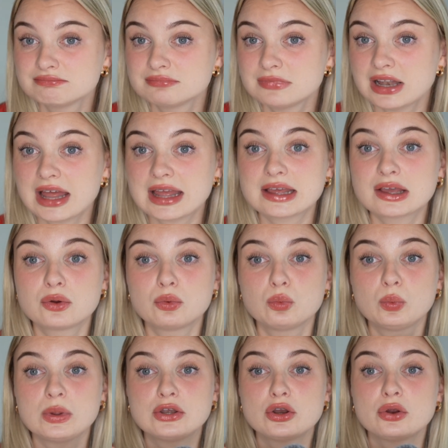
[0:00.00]
Like,
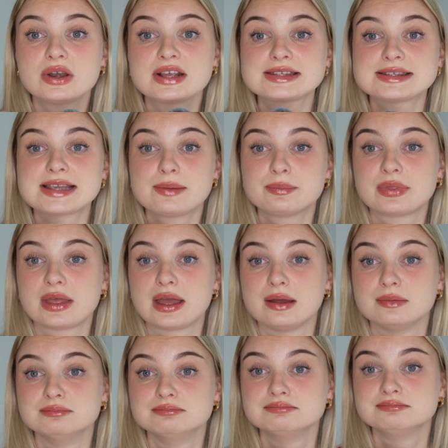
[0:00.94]
we don't accept
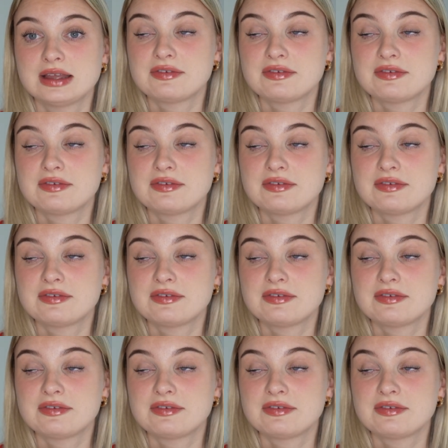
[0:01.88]
them.